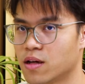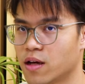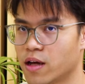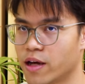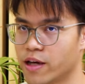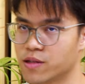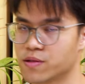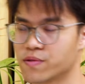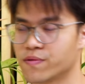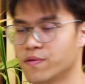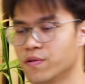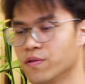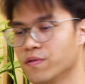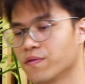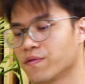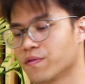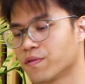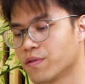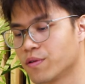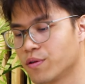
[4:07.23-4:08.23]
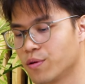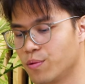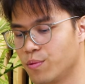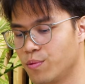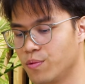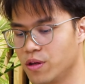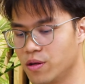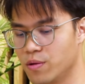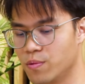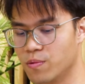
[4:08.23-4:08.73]
Henceforth,
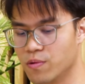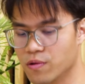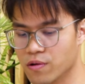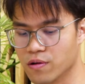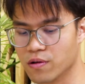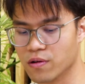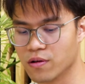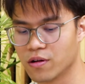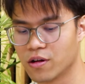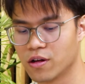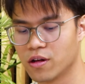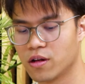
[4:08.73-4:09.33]
we were